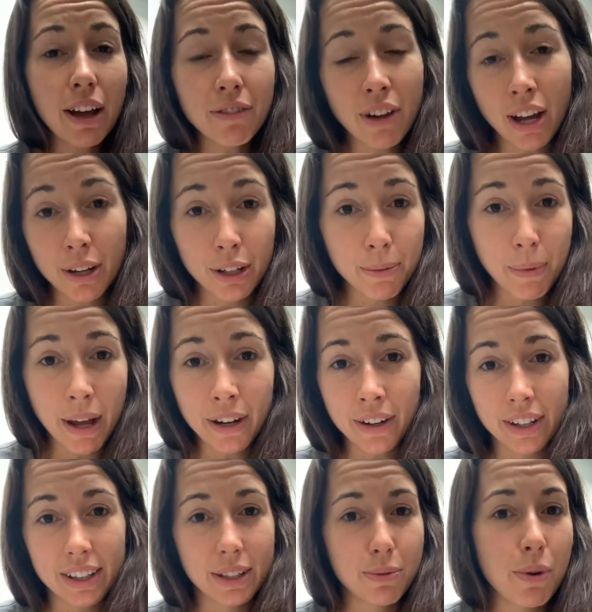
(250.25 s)
gotten
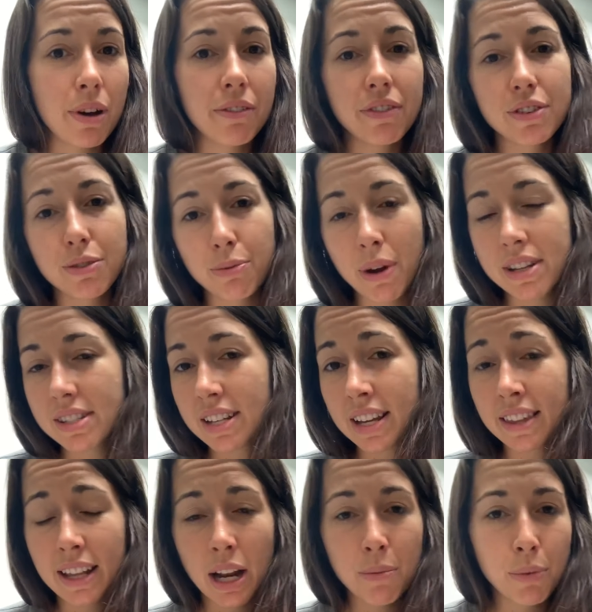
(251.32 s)
better at like, well, if it's a rest
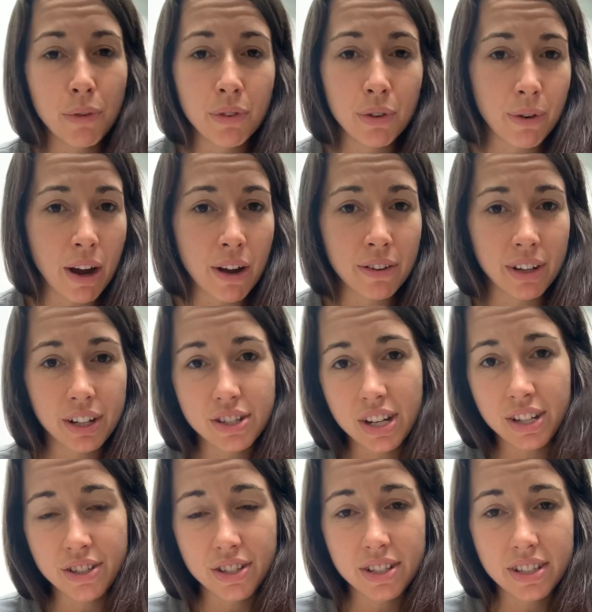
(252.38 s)
day, then I move it around and I
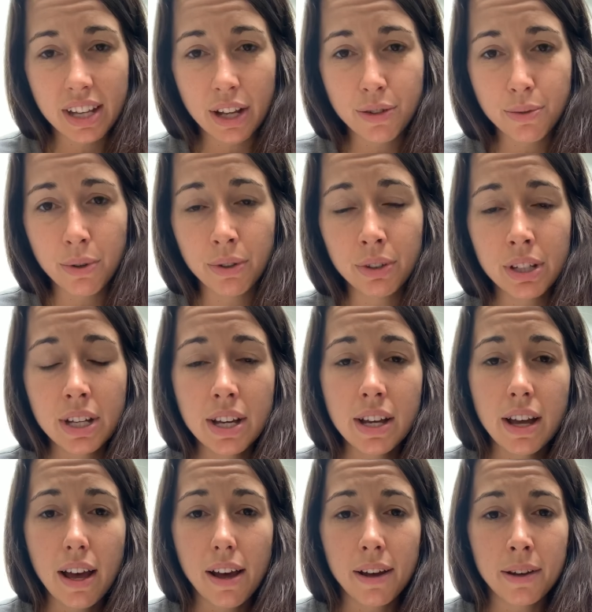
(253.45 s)
change the schedule.
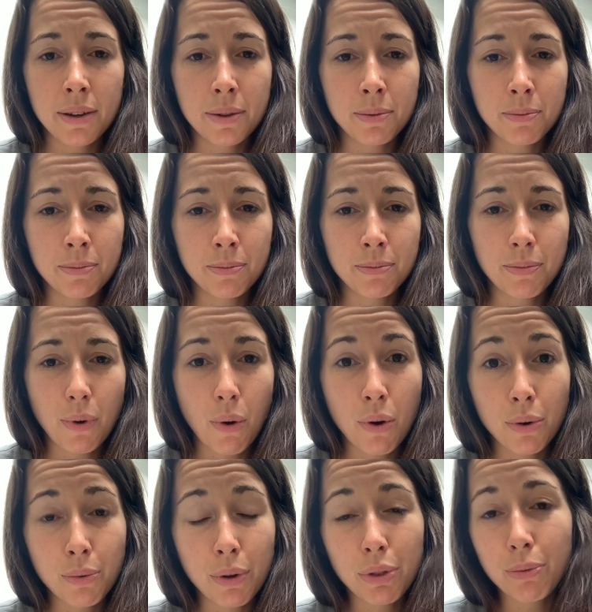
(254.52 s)
Or
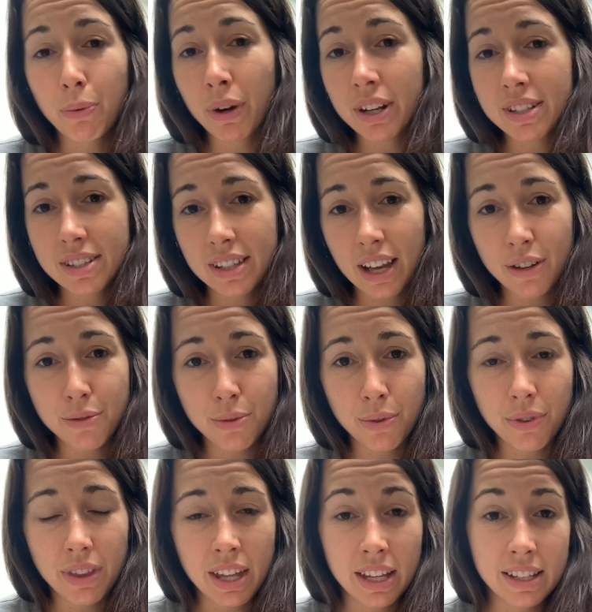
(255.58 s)
with work schedule
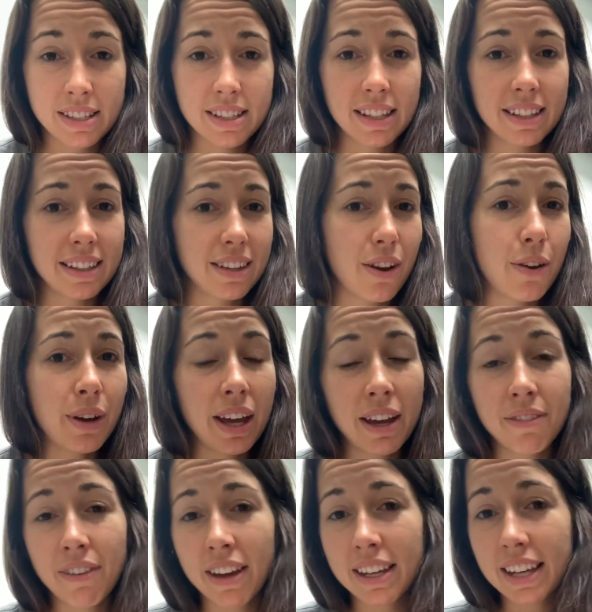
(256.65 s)
things like, okay,
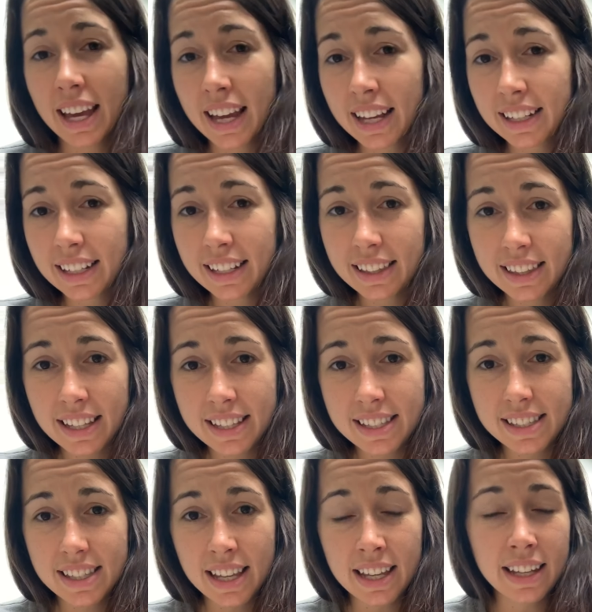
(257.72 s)
if I can't eat this
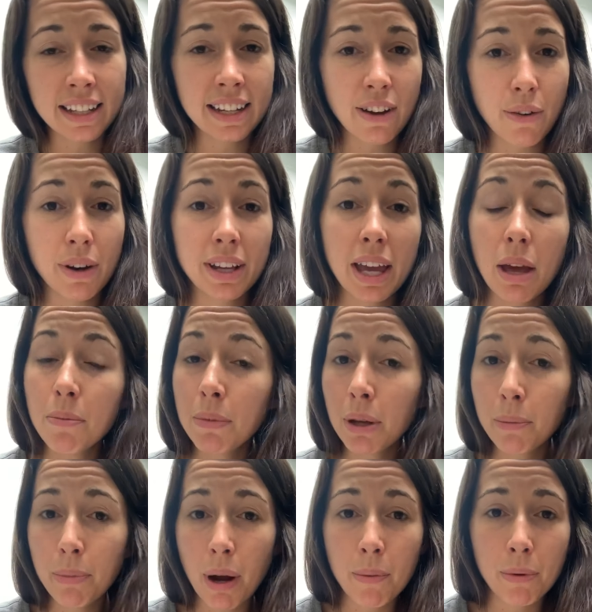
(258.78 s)
then, or I can't meal
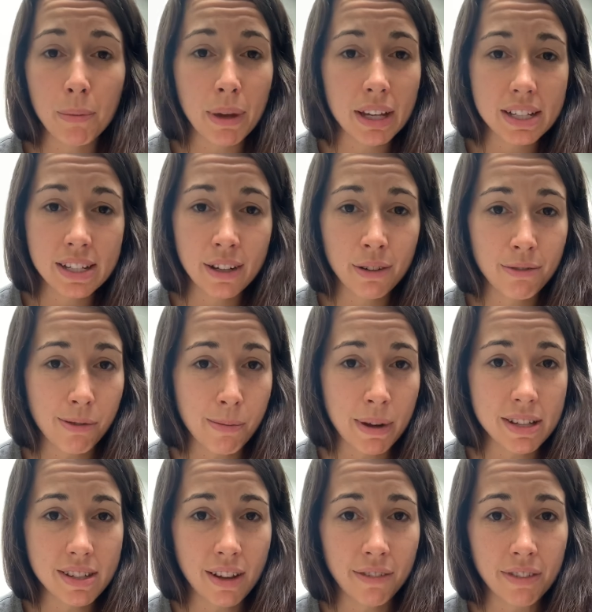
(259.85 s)
prep or make a dinner for
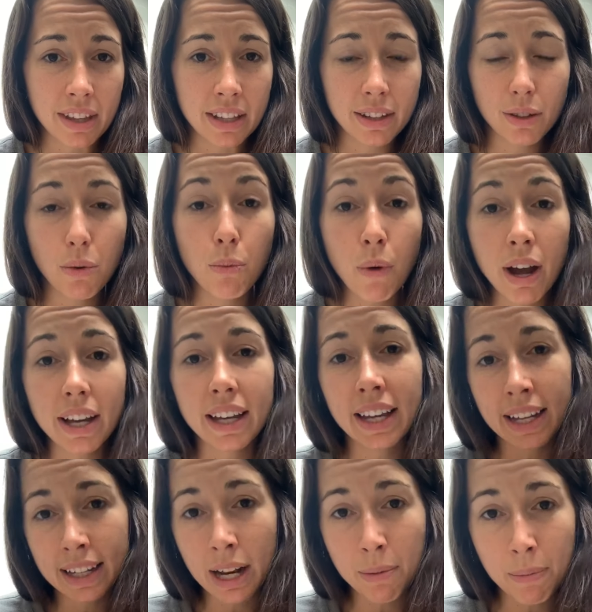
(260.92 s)
myself, then like what
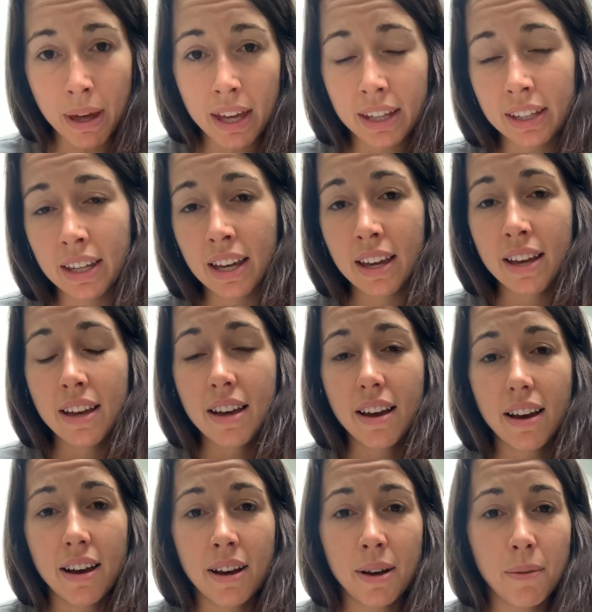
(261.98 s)
can I make
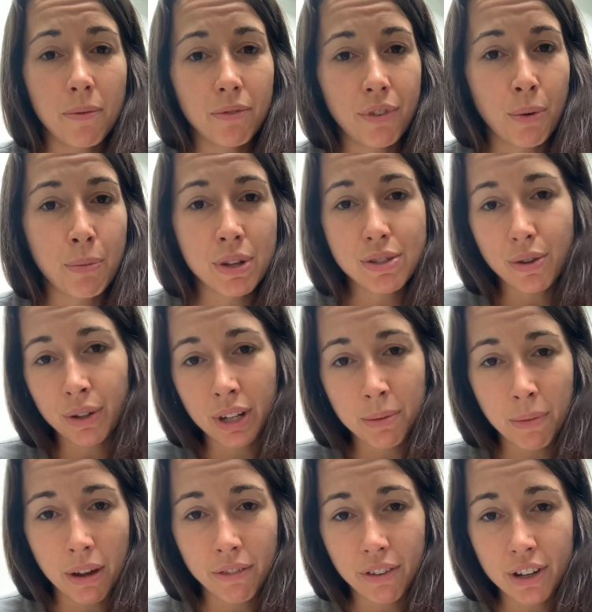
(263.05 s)
from what's already in
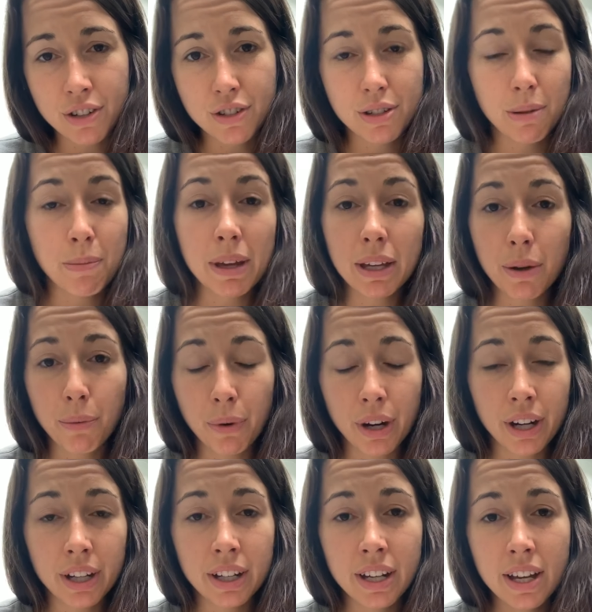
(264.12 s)
my fridge to make it
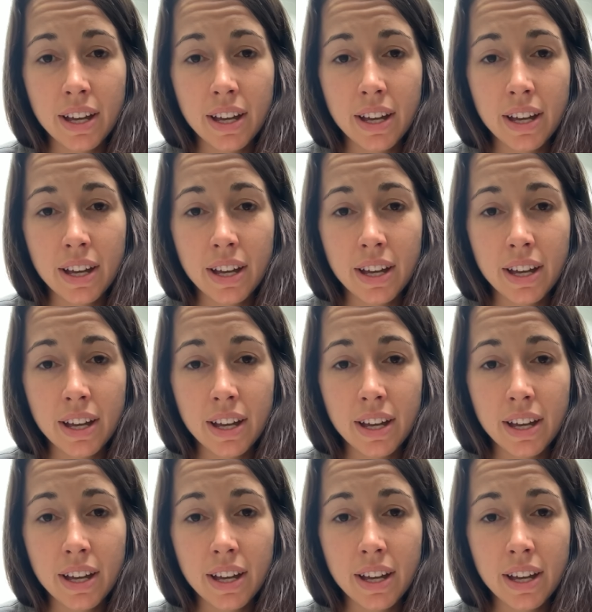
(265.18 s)
work?